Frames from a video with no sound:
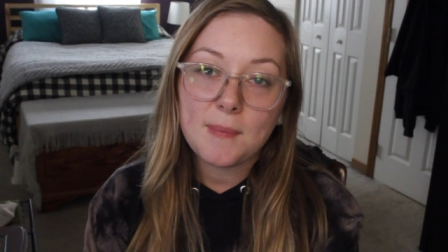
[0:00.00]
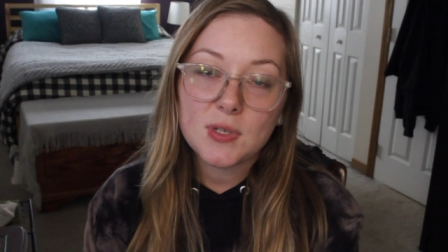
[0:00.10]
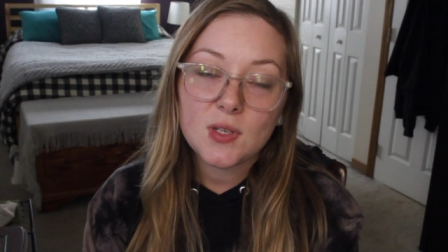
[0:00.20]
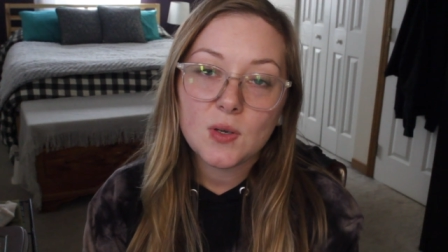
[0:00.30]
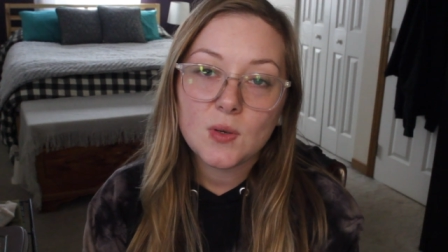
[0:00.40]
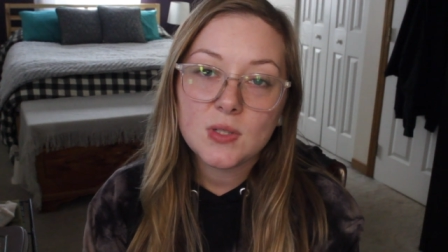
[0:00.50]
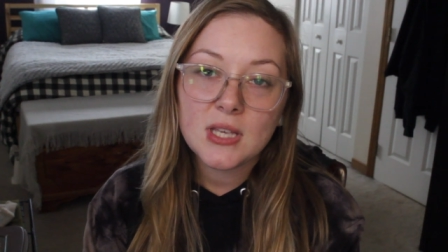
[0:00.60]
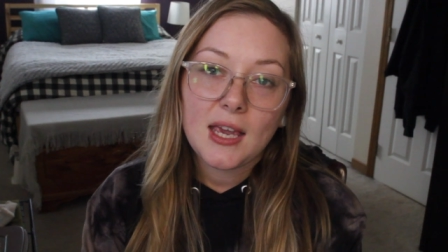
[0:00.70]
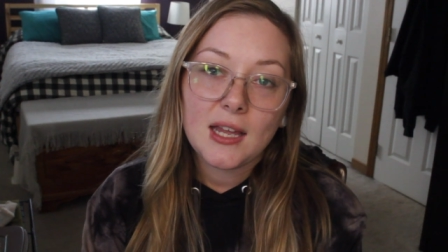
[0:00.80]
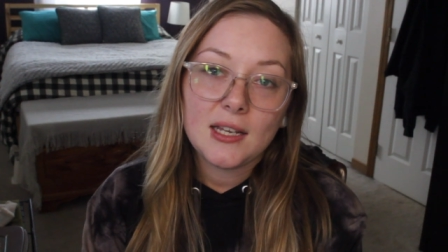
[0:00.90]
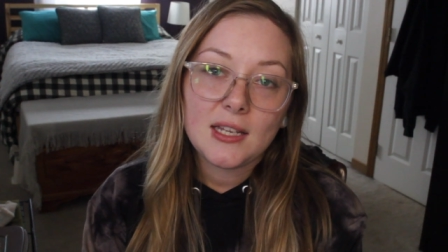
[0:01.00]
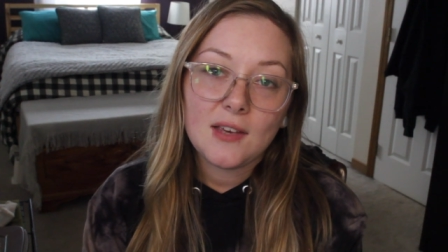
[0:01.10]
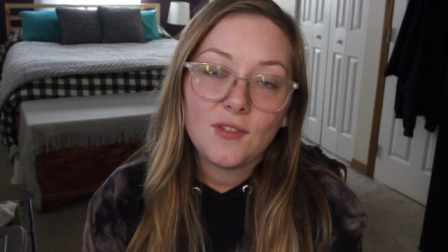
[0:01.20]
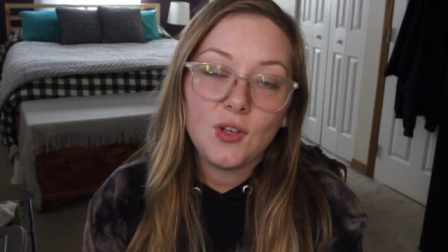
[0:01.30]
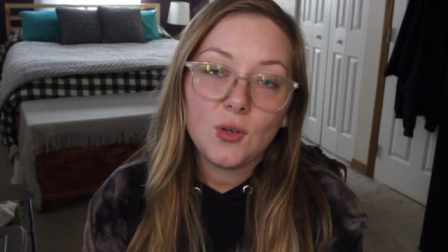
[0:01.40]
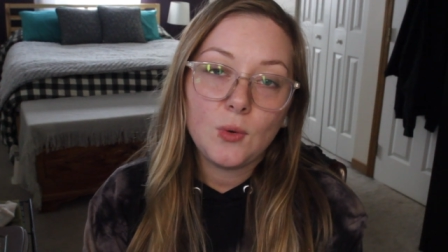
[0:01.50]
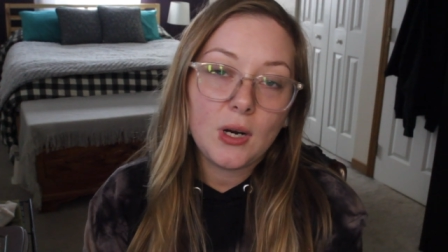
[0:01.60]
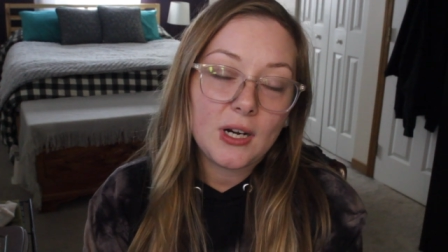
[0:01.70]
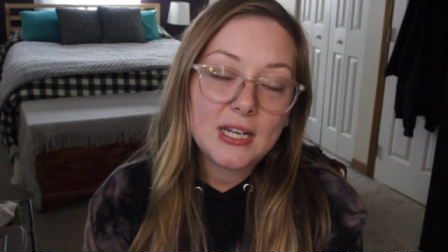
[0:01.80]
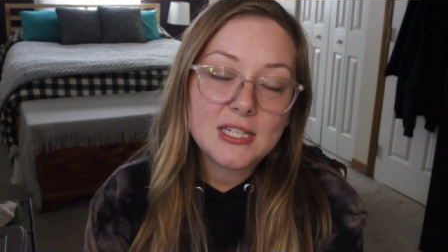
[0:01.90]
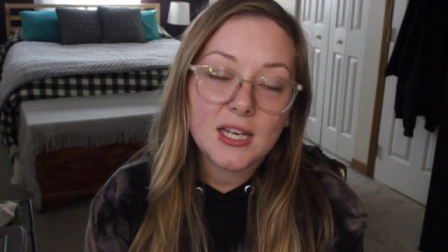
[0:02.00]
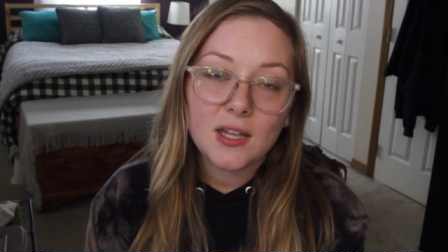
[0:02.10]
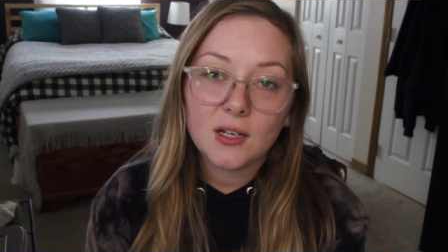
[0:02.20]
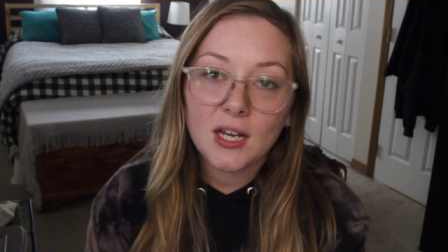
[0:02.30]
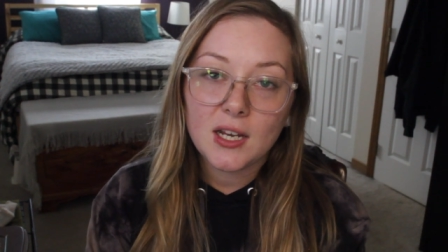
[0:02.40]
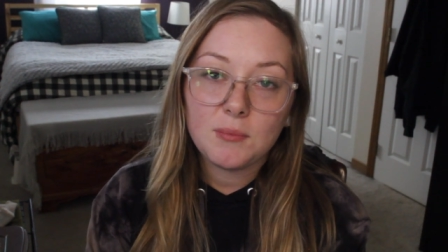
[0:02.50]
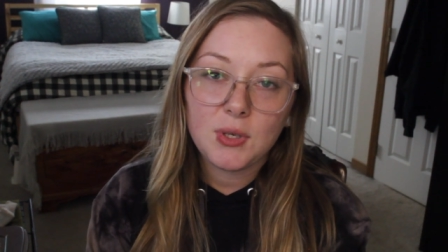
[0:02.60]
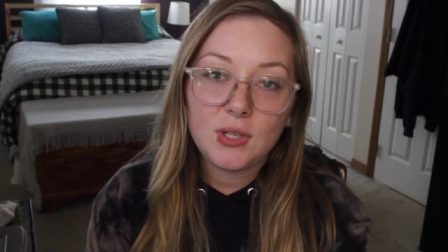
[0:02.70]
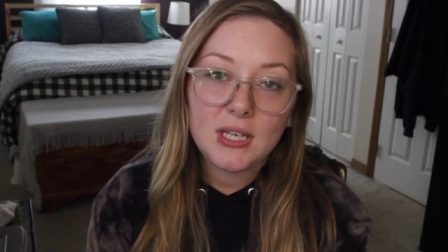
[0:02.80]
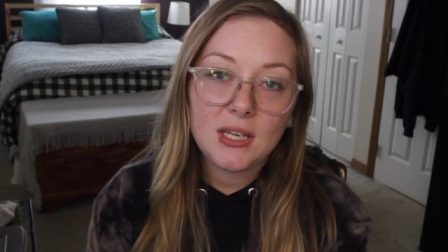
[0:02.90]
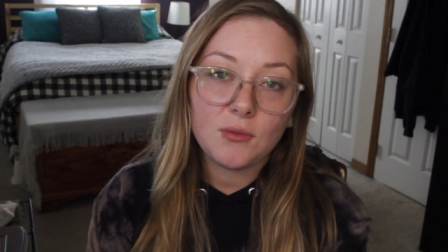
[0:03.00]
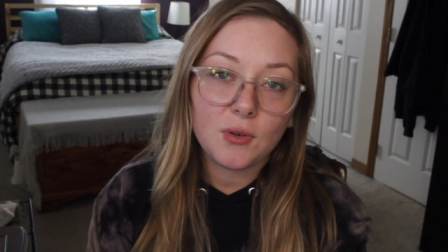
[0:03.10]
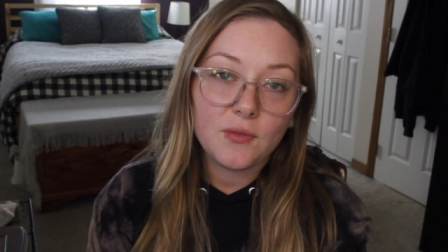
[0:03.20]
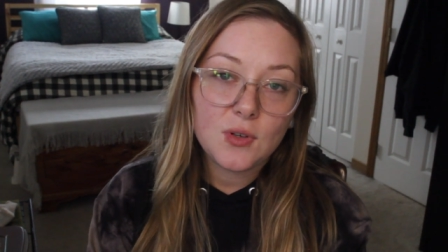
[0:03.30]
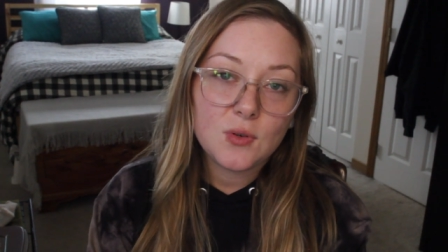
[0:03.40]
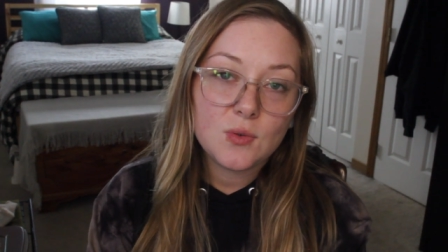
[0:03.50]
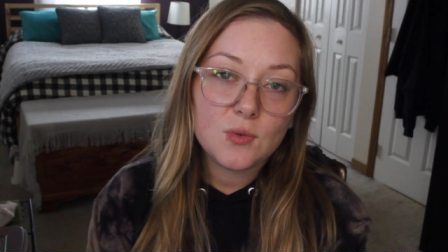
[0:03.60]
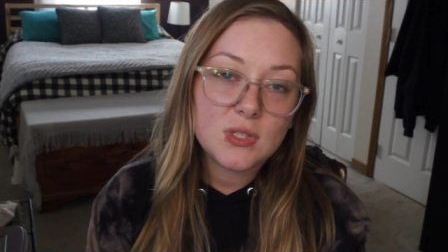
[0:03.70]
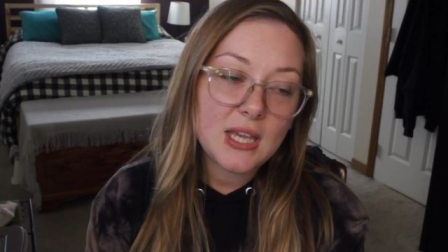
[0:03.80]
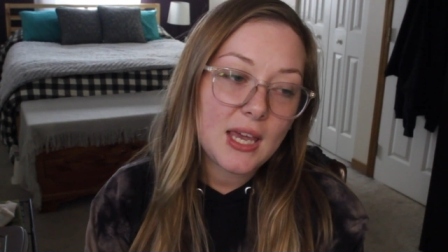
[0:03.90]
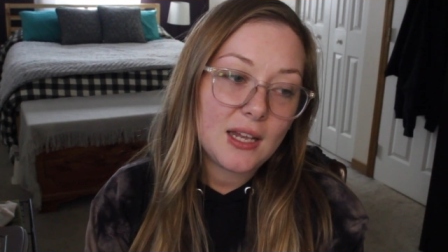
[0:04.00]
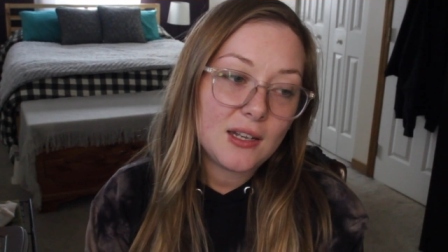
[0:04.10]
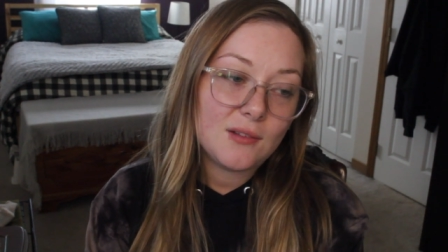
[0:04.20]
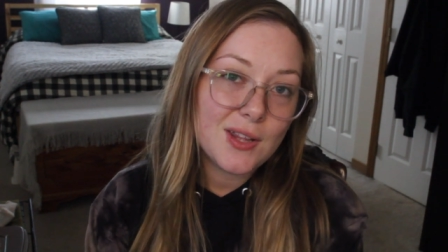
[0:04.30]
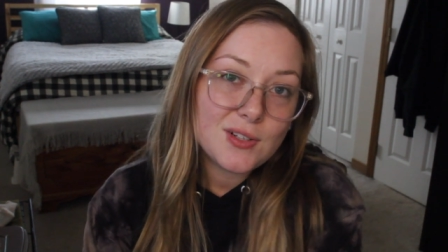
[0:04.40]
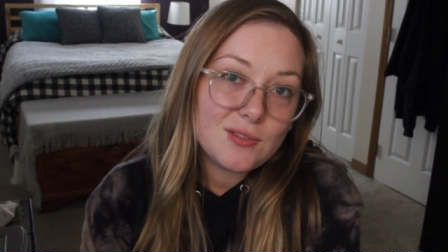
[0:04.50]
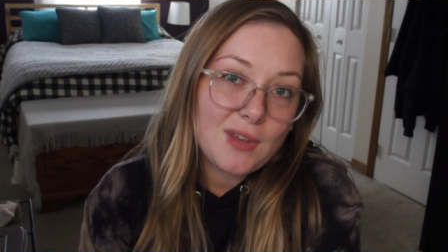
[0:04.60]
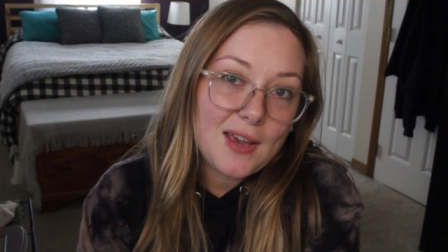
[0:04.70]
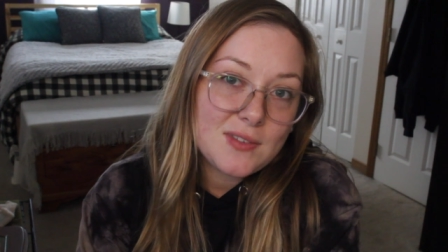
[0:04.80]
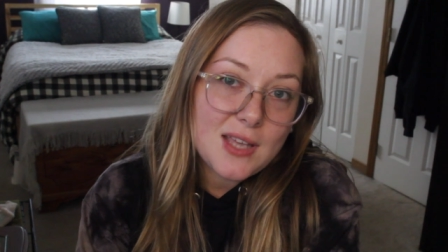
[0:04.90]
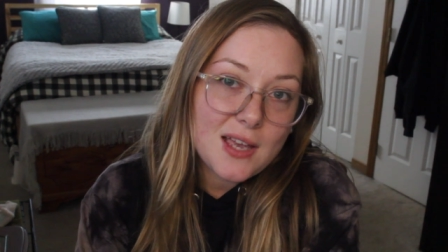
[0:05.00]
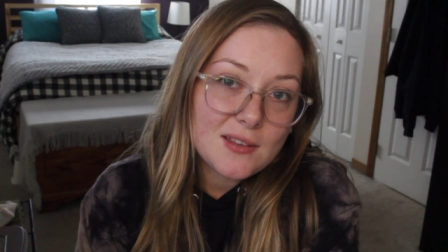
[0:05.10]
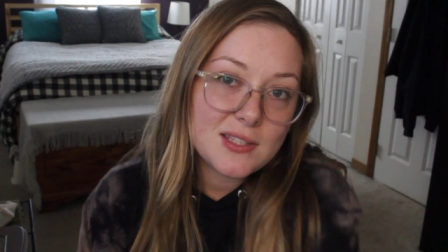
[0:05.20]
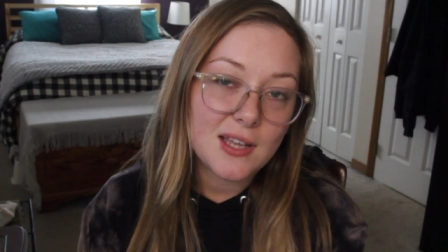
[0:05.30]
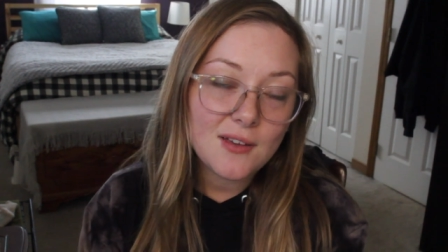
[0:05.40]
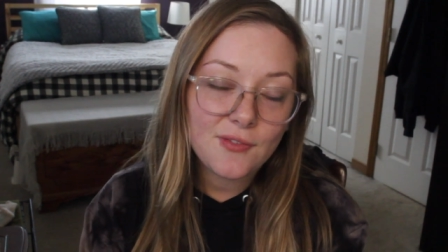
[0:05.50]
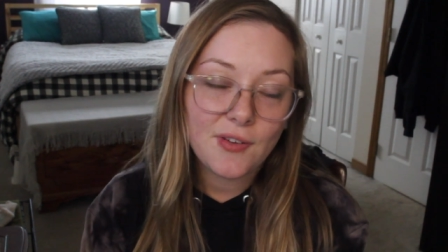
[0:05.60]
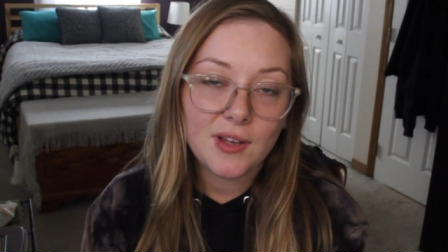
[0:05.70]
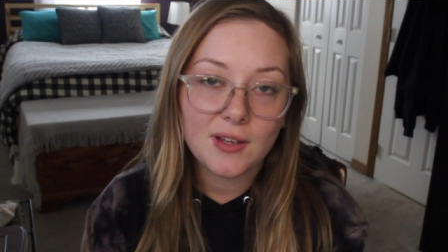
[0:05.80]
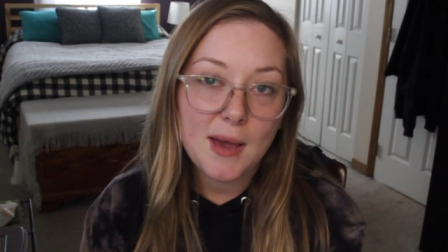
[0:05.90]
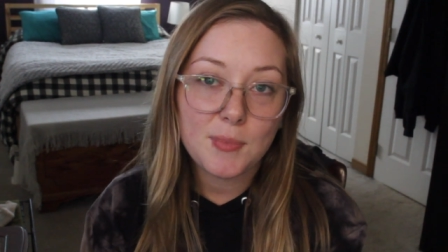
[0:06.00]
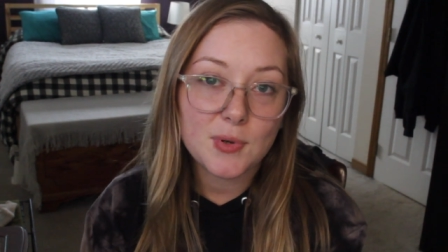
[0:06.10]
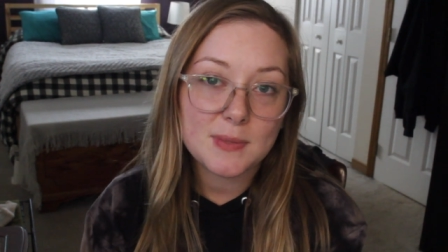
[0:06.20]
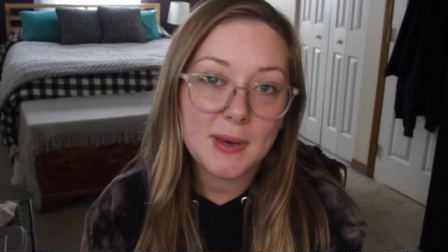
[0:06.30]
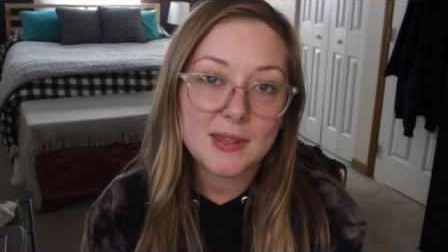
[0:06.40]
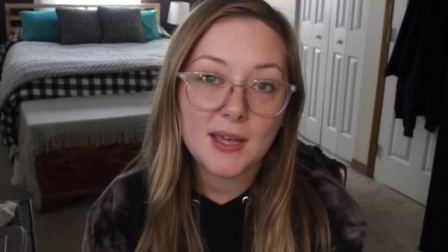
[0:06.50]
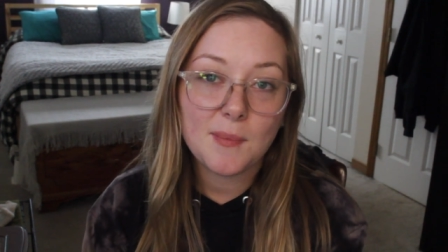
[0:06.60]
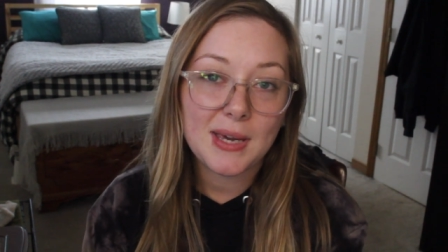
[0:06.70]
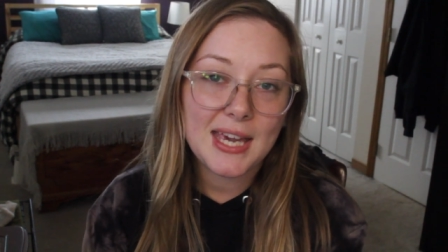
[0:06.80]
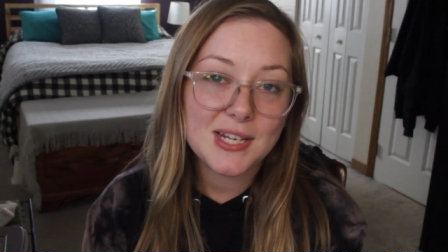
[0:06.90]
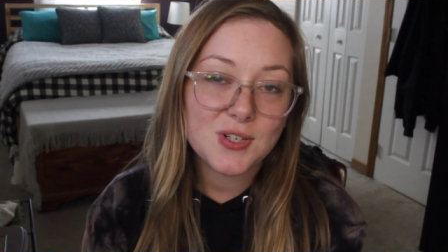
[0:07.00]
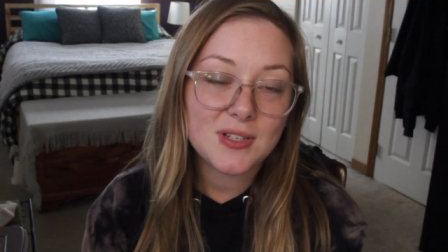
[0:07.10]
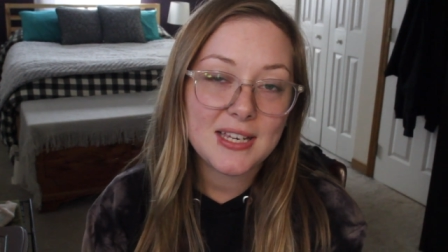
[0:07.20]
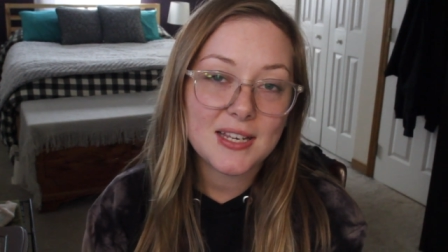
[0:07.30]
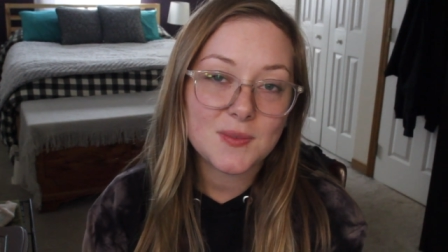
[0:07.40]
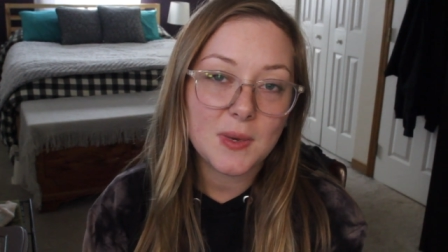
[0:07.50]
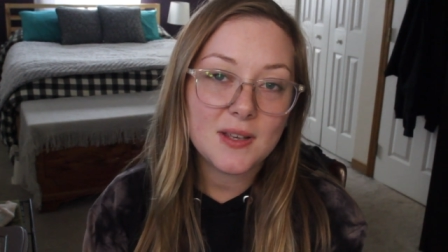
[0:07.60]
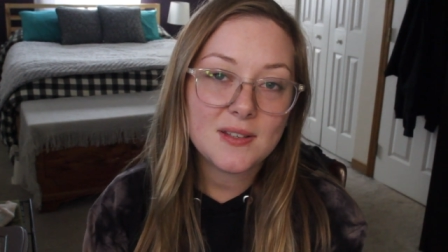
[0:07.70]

episodes. And if you are into other kind of beauty reviews and other lifestyle stuff, I post about them occasionally as well.